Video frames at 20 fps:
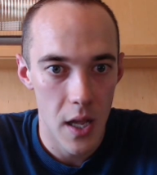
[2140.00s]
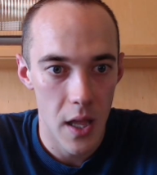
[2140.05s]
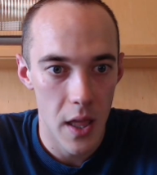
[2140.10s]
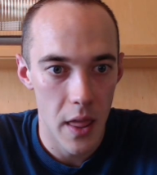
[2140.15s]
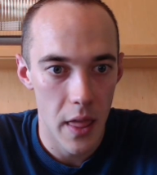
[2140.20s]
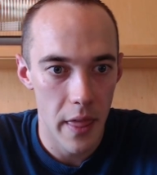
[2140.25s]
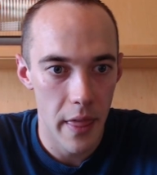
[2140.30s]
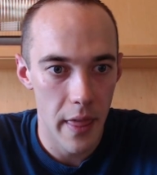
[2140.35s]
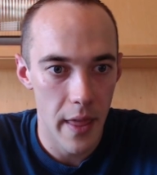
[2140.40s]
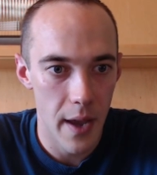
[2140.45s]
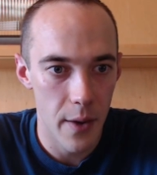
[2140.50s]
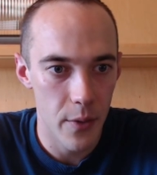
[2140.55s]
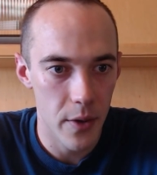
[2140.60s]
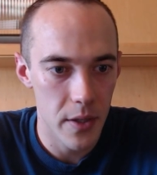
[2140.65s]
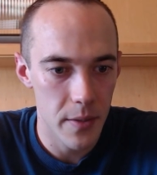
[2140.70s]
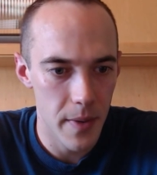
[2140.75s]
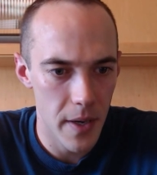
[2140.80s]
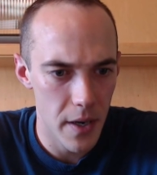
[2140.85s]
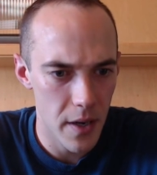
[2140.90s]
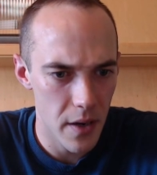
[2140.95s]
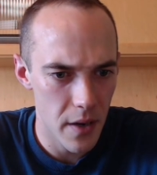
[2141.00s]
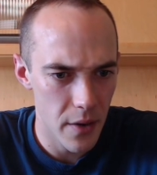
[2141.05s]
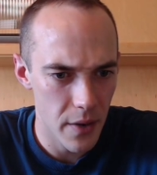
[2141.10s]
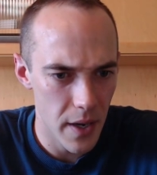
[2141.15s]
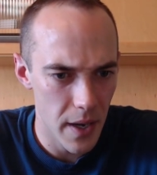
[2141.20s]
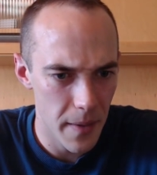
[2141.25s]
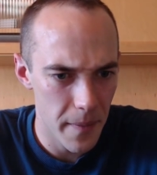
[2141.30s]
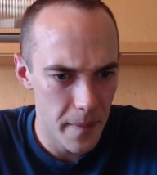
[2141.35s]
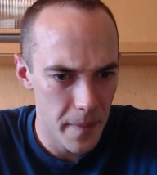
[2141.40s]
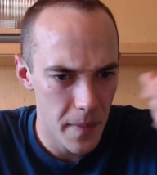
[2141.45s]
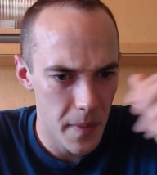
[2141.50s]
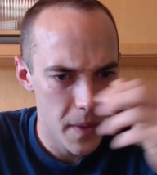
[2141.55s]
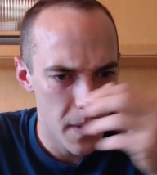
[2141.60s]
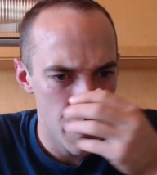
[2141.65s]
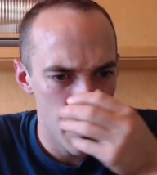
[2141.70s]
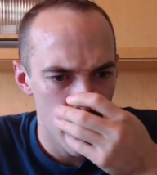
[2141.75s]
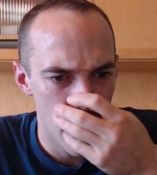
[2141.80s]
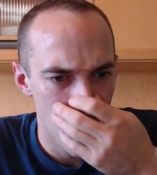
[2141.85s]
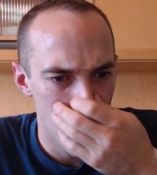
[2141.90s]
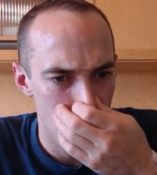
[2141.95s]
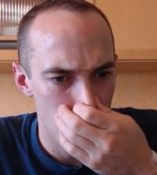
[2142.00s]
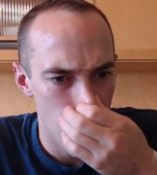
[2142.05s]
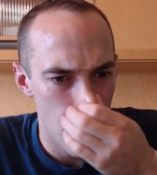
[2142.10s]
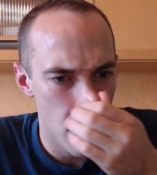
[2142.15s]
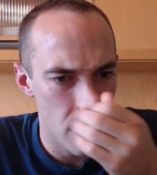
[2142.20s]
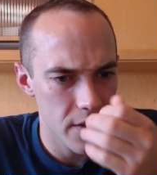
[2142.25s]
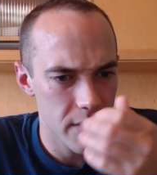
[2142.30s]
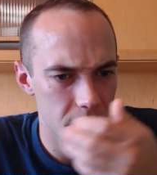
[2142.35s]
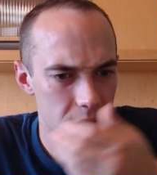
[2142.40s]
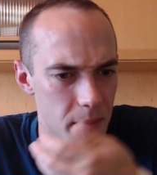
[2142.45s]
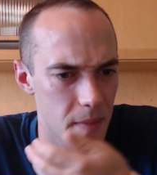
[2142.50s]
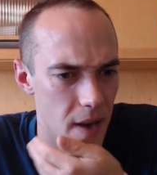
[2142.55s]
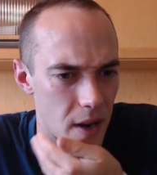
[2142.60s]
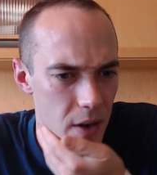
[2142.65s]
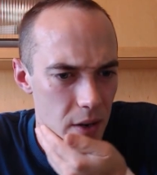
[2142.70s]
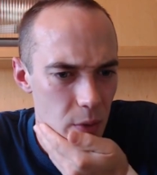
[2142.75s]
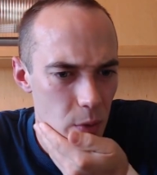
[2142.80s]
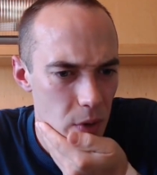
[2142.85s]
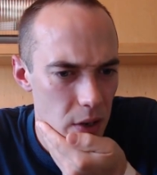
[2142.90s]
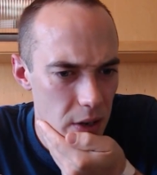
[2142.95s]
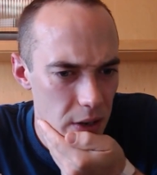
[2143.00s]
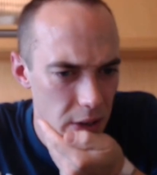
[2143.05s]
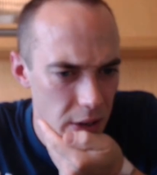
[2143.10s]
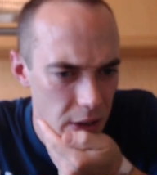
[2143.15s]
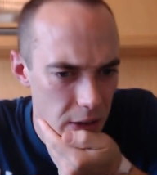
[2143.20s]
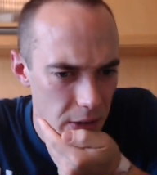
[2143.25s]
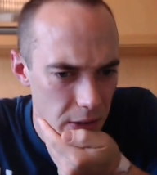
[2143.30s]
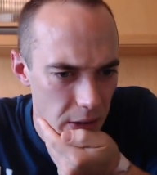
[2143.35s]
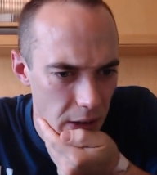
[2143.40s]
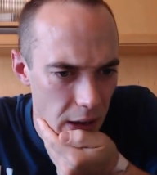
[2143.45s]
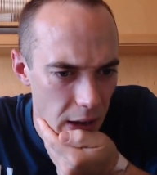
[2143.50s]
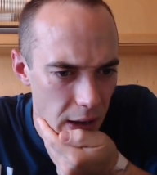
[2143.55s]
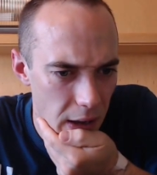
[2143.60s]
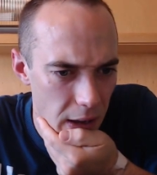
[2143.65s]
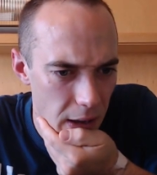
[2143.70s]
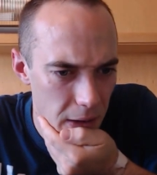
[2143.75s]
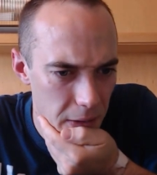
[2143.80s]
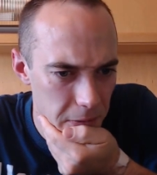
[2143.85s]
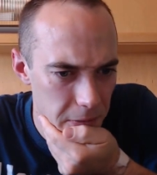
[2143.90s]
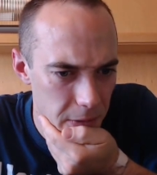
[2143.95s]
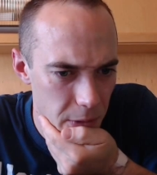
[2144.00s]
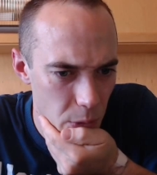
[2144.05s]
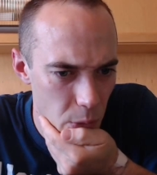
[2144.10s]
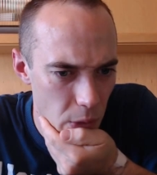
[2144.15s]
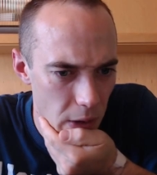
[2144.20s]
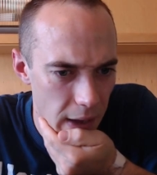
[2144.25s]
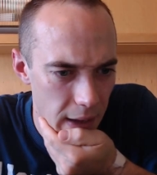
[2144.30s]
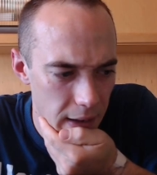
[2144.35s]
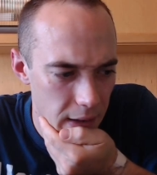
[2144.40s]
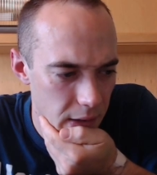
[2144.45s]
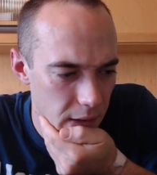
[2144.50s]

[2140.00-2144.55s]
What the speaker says: That works better. Okay. How long does the battery work? For what?